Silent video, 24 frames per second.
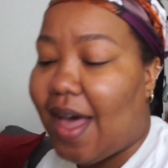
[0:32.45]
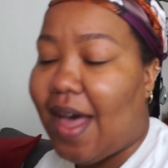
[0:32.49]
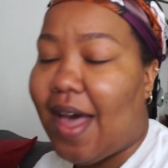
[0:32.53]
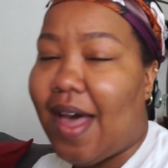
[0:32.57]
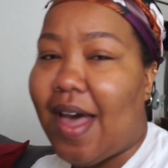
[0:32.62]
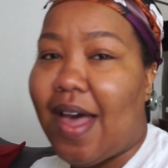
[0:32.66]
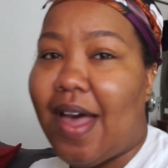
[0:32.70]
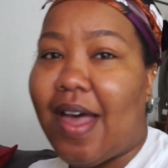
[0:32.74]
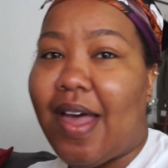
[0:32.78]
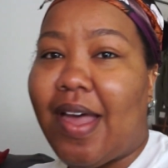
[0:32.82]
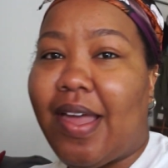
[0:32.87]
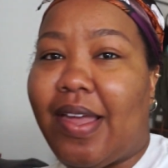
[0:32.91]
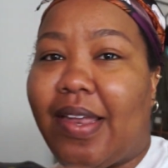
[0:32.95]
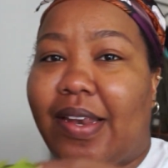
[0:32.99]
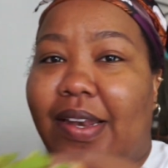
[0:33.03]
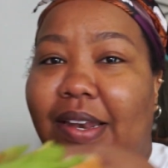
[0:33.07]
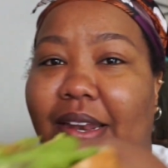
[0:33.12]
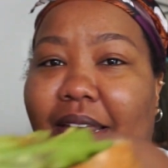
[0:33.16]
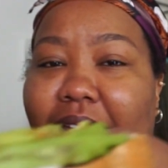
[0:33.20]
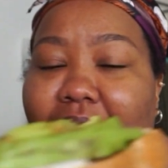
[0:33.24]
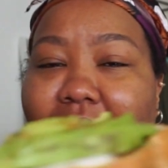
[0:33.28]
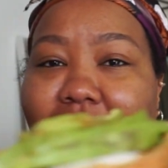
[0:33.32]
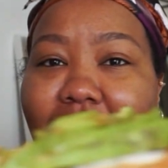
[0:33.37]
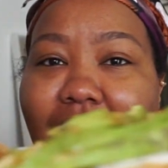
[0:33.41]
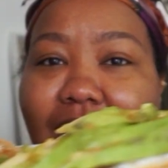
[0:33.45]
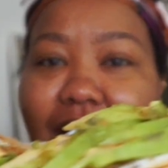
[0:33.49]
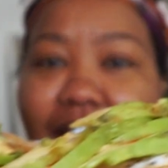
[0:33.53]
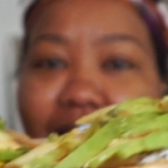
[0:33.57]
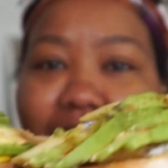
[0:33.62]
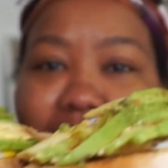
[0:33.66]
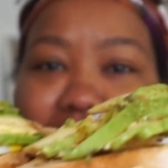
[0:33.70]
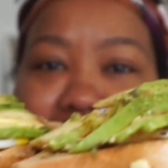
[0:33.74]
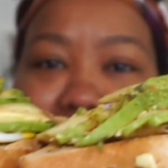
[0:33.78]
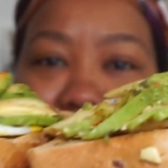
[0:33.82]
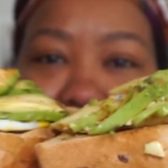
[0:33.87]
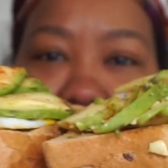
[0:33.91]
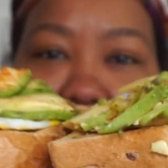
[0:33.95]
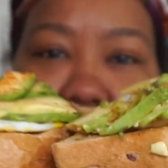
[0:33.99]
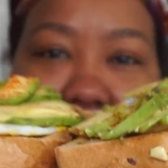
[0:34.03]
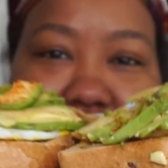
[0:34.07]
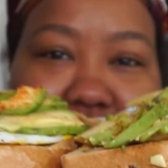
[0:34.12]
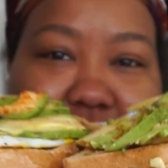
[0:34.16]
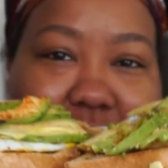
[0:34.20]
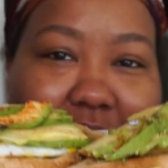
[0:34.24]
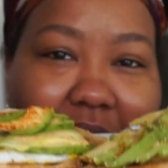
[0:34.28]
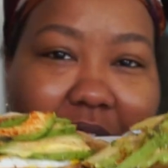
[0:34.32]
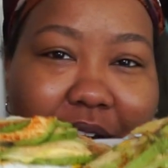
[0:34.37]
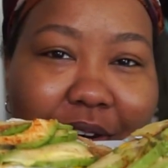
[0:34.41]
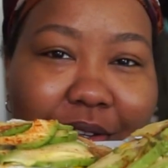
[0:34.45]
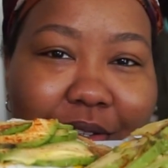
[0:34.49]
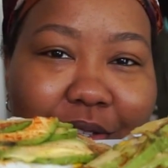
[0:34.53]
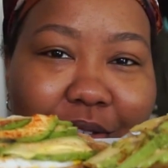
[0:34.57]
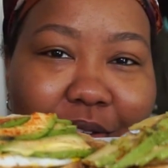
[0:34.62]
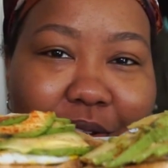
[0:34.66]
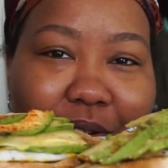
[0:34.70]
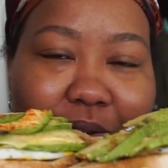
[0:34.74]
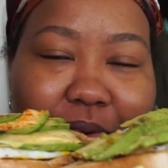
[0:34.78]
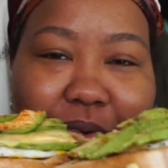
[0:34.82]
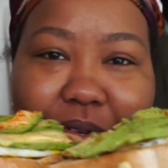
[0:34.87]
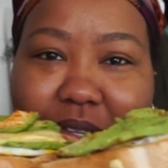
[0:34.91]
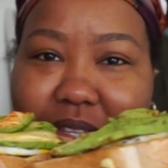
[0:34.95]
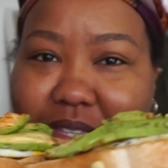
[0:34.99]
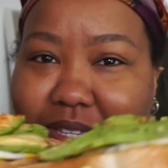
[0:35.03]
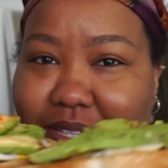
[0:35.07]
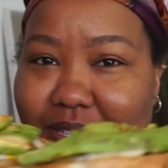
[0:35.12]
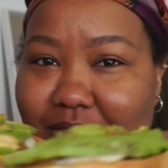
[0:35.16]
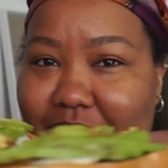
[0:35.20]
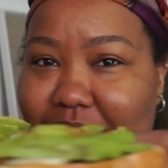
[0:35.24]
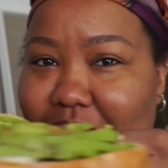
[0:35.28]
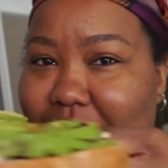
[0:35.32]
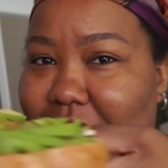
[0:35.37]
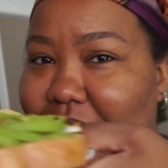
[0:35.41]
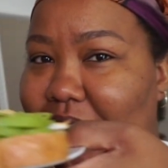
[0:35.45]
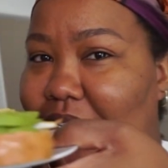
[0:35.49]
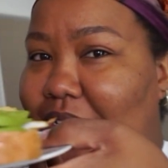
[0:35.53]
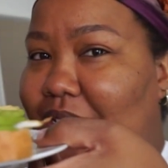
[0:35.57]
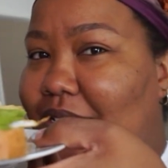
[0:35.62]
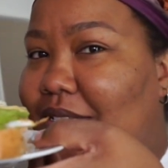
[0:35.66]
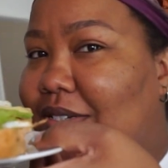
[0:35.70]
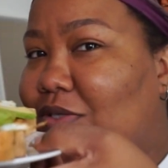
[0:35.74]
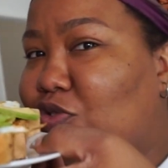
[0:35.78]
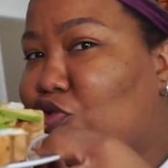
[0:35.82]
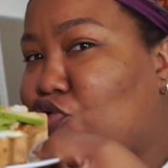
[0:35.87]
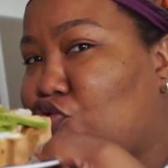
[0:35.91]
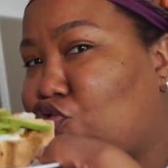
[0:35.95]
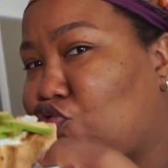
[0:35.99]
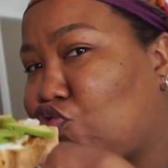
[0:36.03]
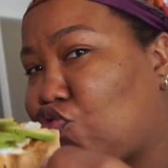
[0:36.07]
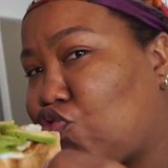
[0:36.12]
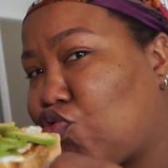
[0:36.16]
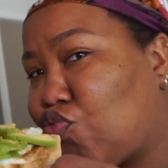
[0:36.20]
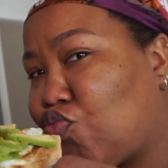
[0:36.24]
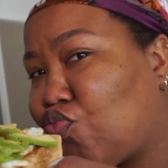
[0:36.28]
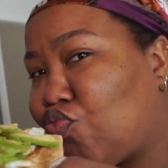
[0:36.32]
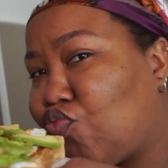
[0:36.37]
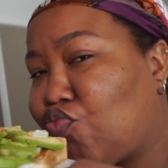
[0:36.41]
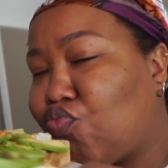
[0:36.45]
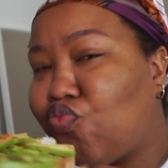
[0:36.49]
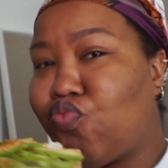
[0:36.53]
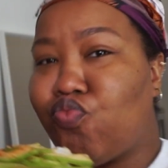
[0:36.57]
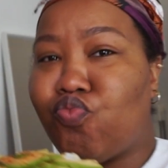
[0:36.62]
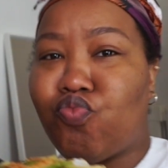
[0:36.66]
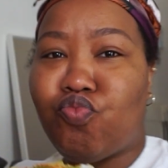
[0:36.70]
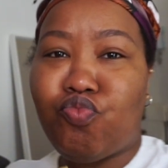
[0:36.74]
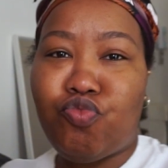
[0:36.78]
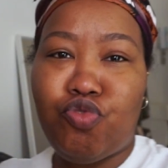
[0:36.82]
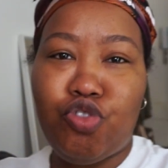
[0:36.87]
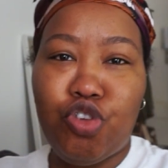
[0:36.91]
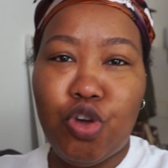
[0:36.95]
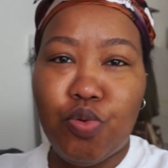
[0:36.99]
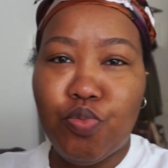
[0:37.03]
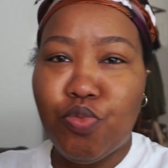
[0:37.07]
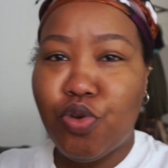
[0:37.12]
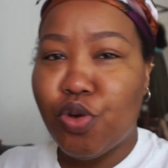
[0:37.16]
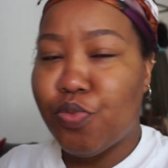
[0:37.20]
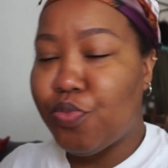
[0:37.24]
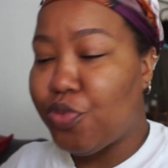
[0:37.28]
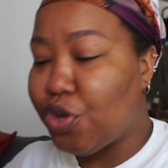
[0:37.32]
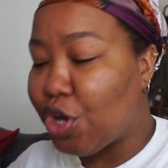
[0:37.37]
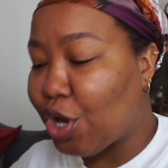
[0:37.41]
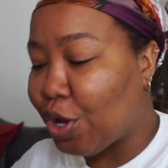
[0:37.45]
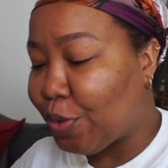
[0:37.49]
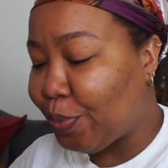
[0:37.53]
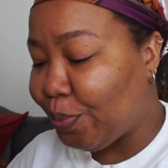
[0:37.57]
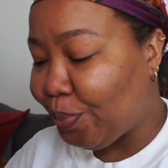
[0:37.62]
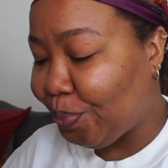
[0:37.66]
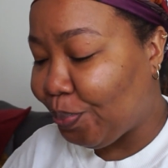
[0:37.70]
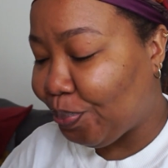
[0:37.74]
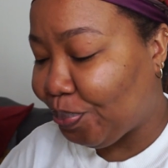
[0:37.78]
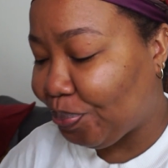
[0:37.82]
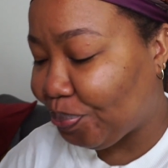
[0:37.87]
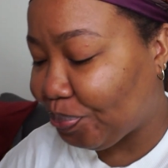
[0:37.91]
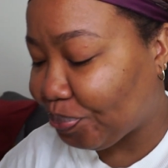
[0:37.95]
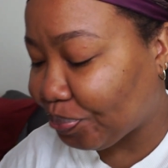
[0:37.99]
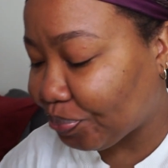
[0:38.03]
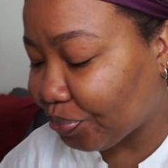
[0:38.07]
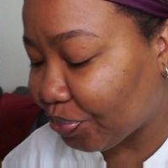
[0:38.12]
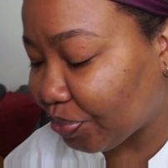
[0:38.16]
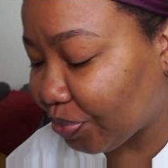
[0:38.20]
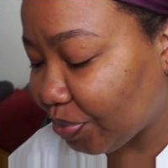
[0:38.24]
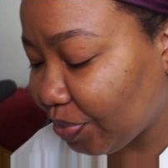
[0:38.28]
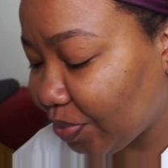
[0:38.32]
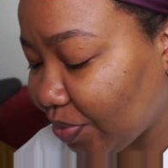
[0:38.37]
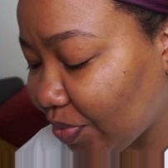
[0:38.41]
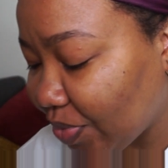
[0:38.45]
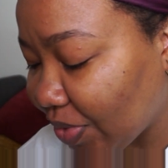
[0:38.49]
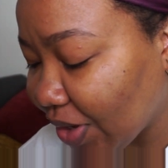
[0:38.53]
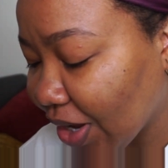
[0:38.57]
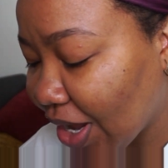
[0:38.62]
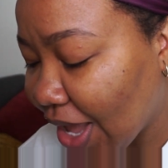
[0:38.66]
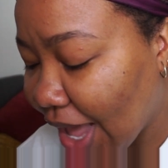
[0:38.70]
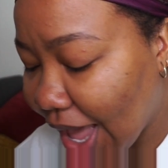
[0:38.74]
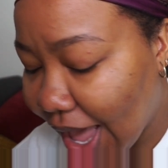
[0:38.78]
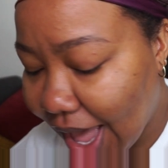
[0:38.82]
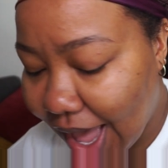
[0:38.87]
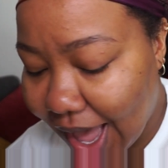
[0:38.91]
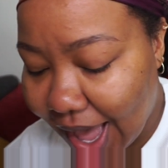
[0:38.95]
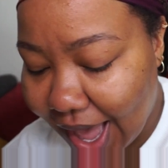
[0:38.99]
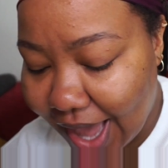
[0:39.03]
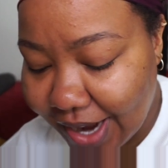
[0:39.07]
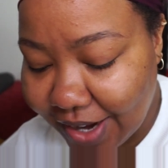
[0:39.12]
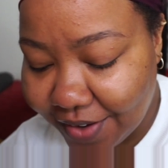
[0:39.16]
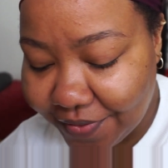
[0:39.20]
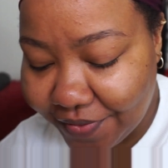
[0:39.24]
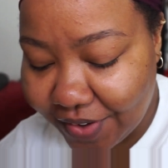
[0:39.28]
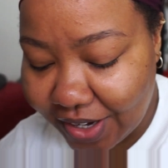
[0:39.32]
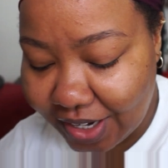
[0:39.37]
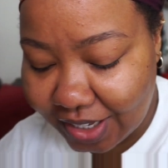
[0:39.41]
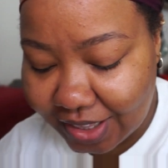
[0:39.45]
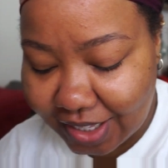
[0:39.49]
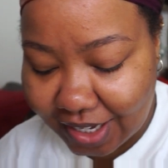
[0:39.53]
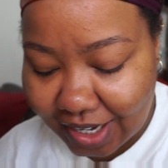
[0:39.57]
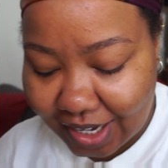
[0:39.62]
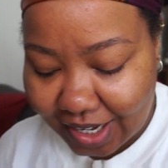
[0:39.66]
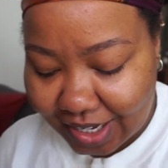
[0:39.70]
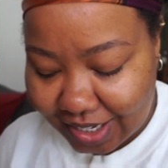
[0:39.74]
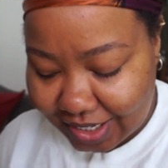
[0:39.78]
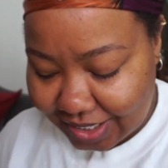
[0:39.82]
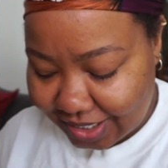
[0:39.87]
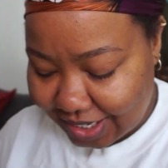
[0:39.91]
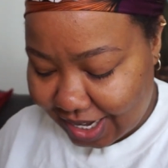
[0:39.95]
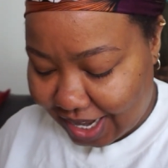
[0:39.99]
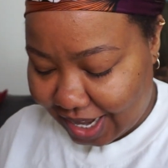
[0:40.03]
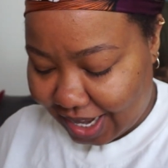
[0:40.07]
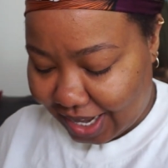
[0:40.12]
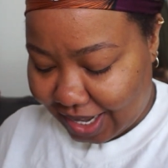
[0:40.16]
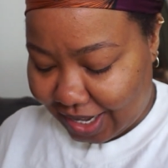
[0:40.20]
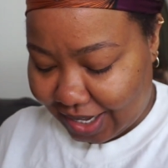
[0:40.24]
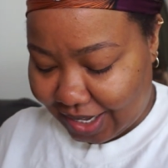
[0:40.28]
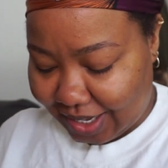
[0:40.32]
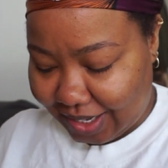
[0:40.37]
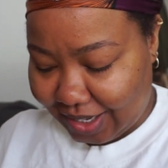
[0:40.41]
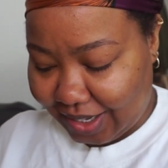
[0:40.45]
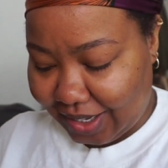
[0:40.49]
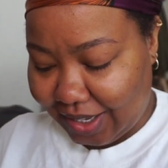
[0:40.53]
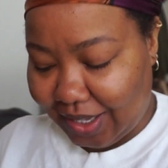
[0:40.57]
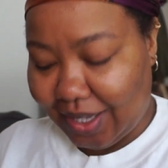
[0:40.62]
and avocado toast. Yum, yum, yum. And the funny thing is, like,